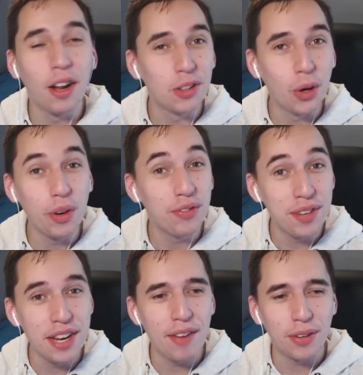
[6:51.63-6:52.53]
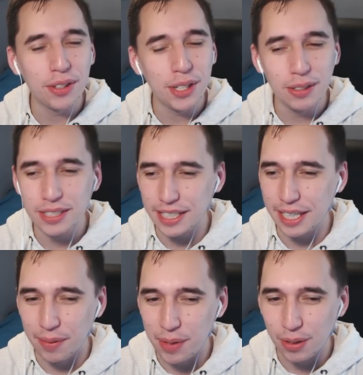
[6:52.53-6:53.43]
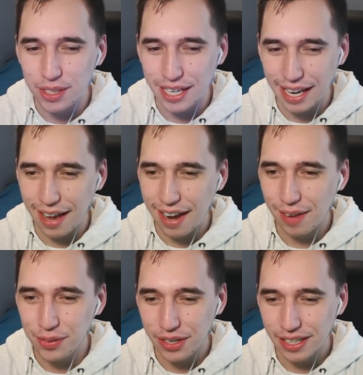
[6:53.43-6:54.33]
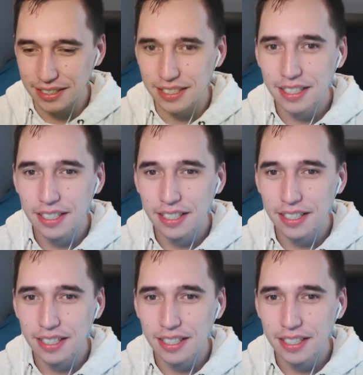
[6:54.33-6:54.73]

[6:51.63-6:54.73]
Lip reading: although we've never seen him use it again after this.